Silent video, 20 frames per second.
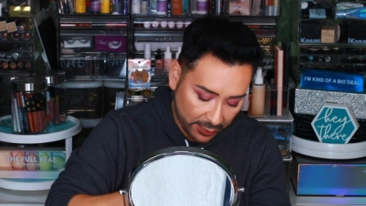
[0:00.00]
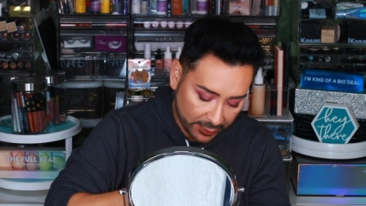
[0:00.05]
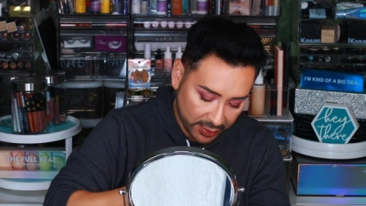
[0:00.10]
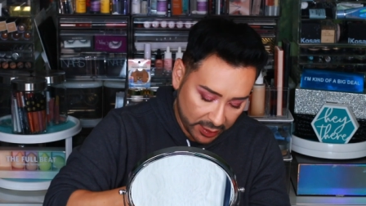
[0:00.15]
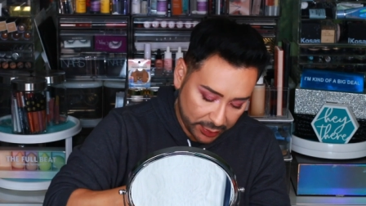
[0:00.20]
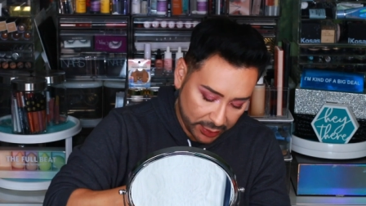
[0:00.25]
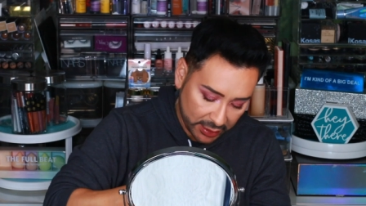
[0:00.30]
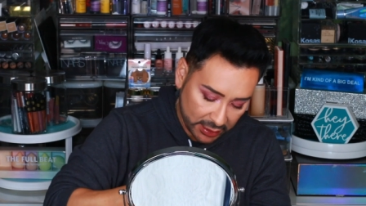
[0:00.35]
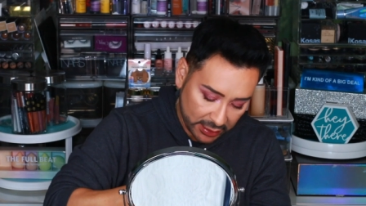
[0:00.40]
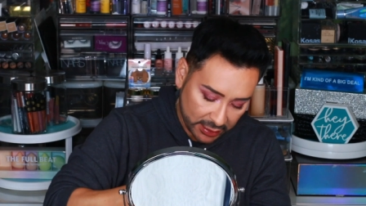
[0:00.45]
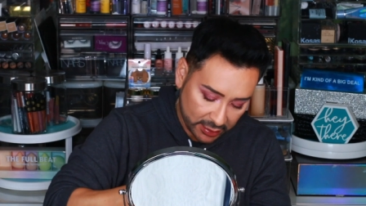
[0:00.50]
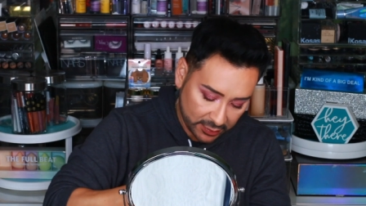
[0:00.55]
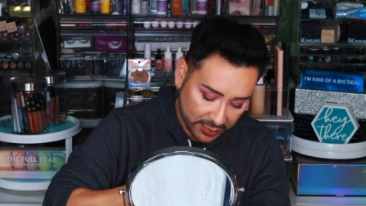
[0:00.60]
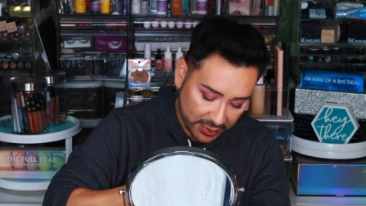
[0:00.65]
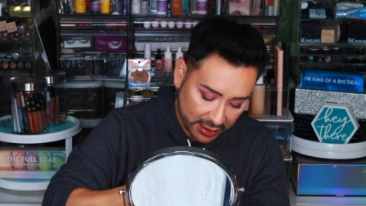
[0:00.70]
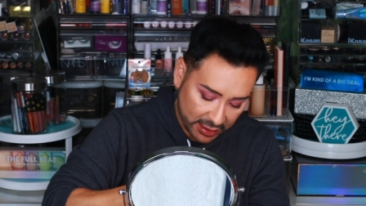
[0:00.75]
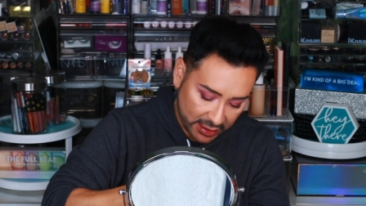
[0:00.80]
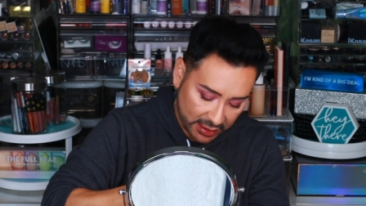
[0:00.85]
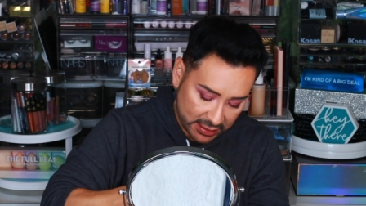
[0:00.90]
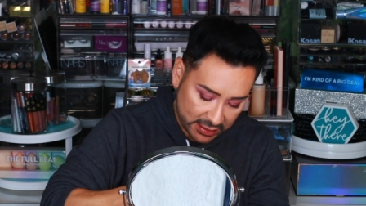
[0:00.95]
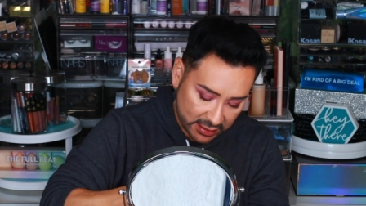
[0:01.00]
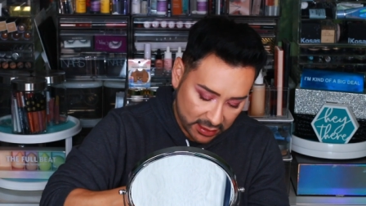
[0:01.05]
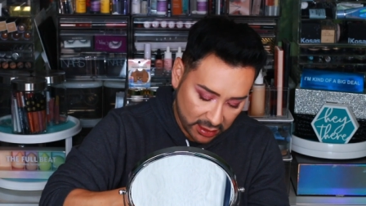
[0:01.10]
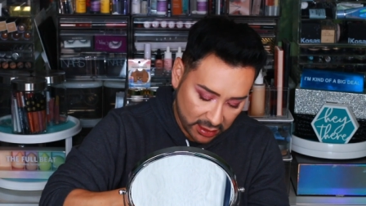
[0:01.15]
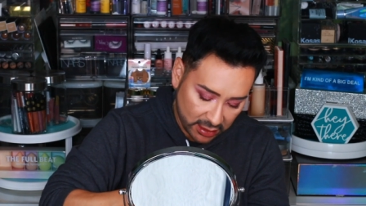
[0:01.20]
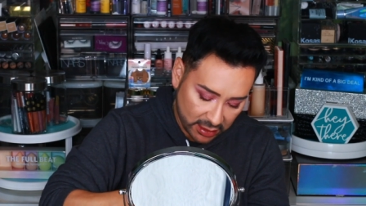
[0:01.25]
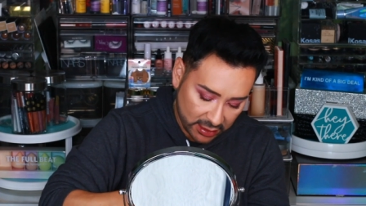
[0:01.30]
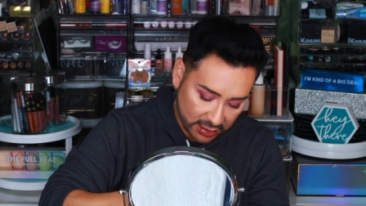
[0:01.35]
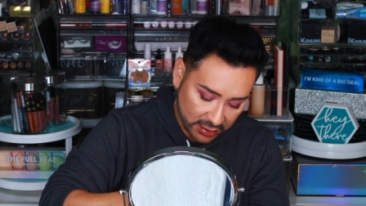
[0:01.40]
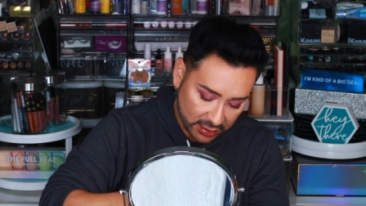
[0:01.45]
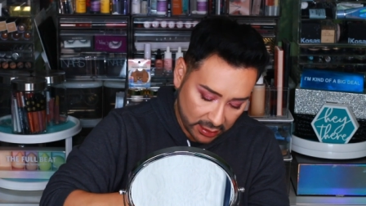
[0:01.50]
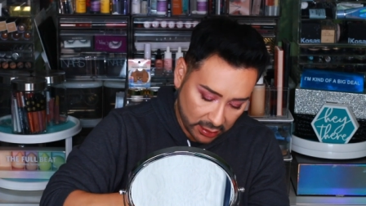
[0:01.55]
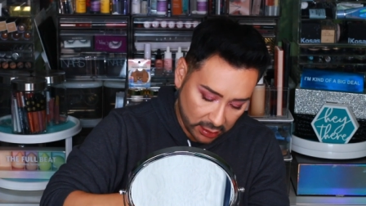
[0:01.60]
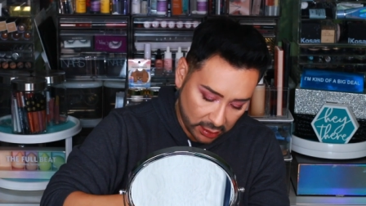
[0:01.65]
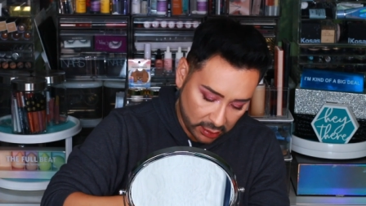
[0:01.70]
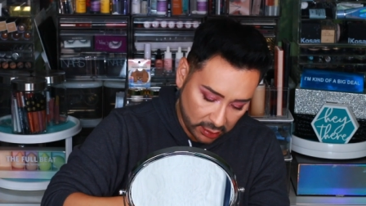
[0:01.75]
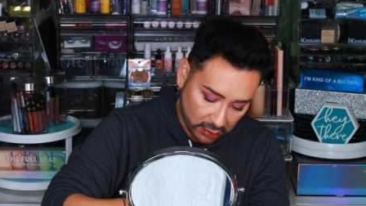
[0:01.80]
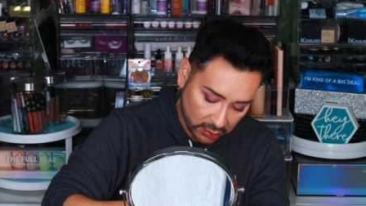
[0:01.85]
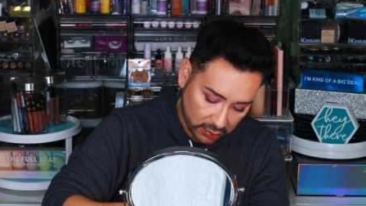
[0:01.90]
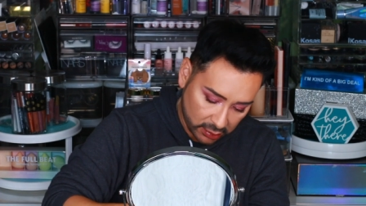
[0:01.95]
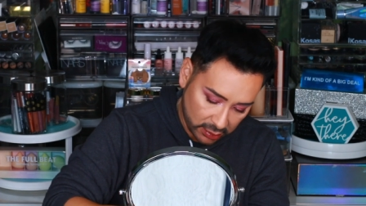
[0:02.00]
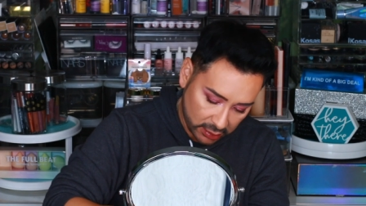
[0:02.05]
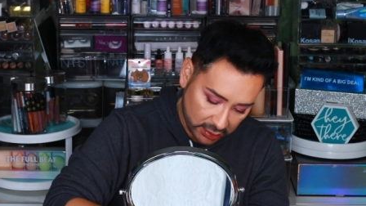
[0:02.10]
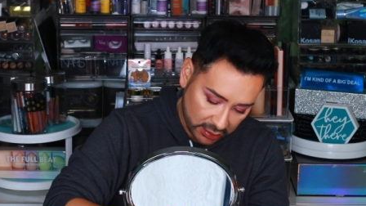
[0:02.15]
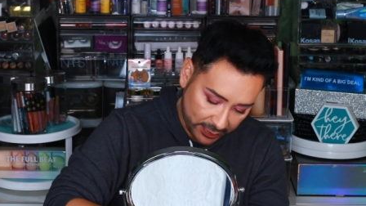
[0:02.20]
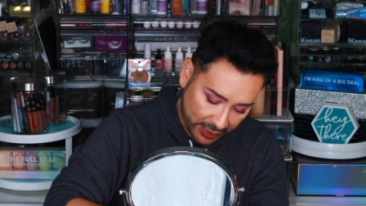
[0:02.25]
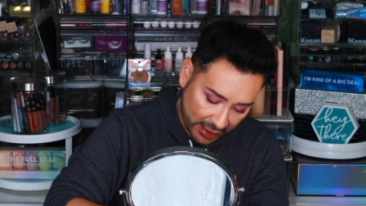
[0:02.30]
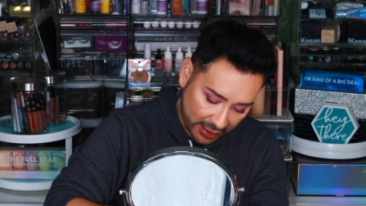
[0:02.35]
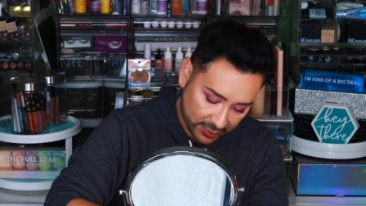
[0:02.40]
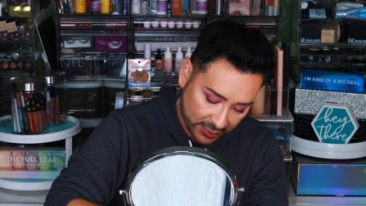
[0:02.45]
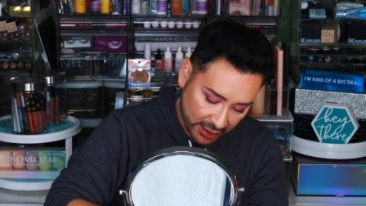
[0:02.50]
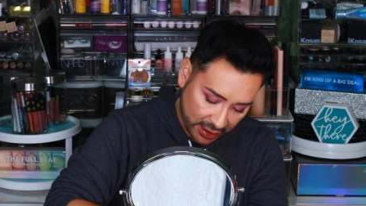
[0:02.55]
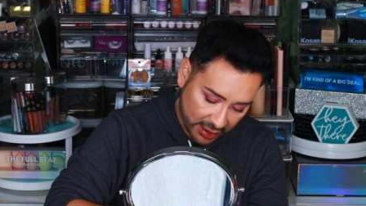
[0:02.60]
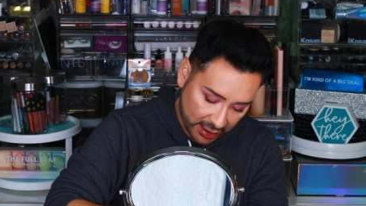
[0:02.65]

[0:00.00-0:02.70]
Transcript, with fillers: I'm gonna put a little bit of this on, oh, back of my